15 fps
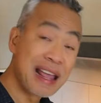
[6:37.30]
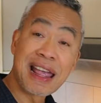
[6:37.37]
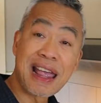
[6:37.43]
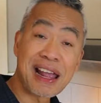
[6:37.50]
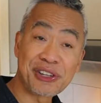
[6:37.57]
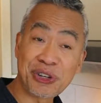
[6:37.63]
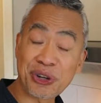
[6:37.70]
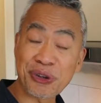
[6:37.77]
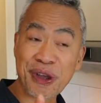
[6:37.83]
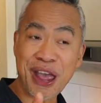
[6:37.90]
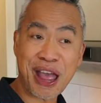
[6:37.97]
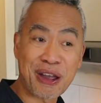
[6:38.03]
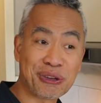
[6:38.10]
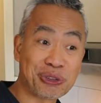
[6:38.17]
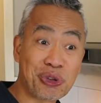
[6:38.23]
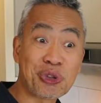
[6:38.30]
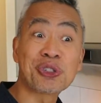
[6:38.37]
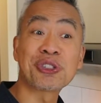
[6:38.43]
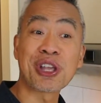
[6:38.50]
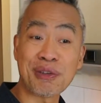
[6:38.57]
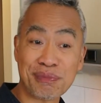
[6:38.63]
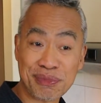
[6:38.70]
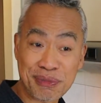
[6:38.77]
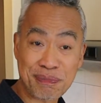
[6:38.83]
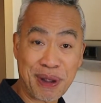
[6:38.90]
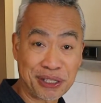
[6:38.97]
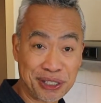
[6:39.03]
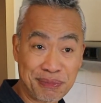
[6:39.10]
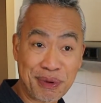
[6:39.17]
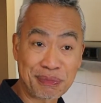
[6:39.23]
I'll show you how to stop the
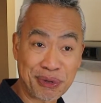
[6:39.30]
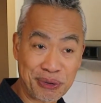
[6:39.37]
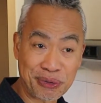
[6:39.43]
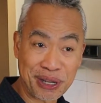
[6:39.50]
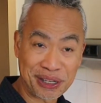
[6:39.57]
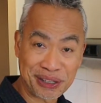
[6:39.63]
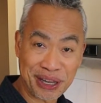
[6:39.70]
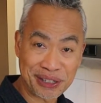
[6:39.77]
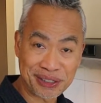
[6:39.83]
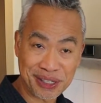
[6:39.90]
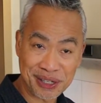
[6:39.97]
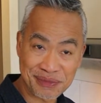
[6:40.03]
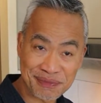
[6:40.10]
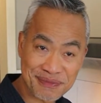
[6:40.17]
pasta from cooking later.